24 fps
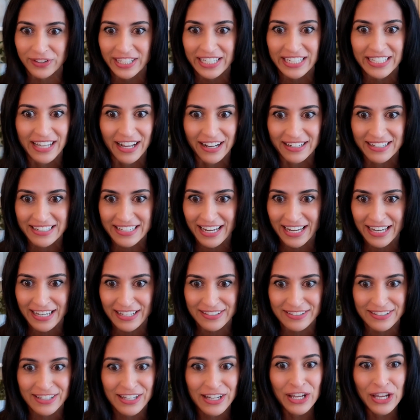young days,
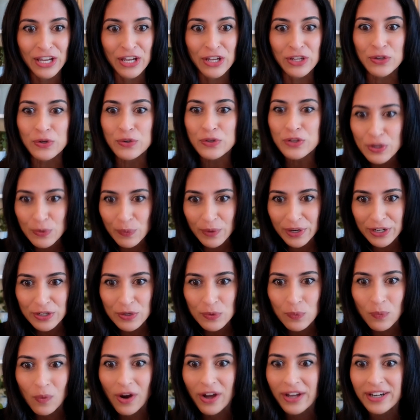you knew what you
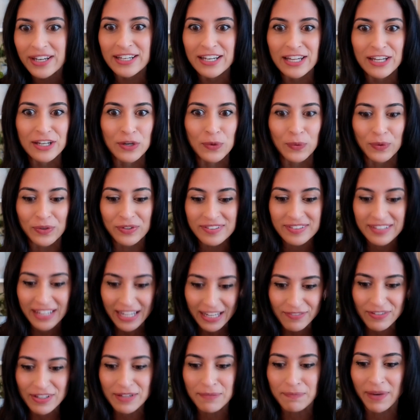wanted and you were
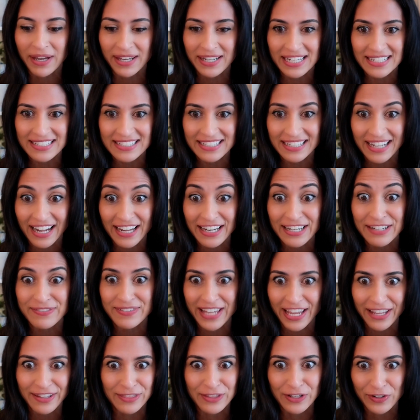saving money to kind of
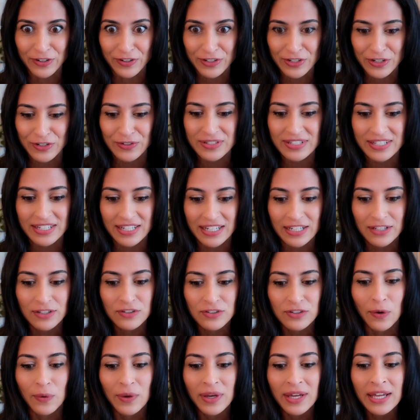get there in your teens.
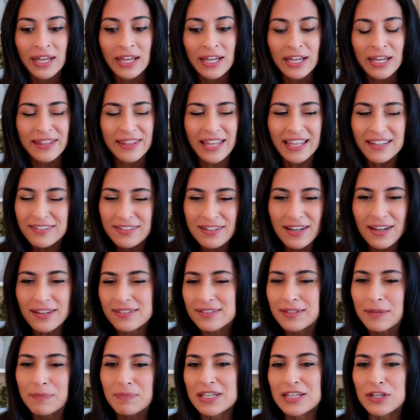So, that's not
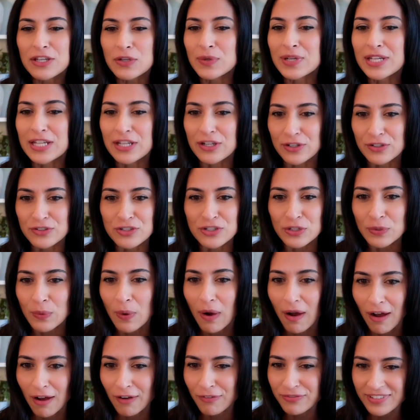something you hear too
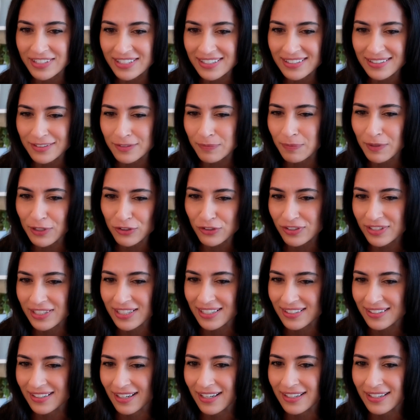often, especially in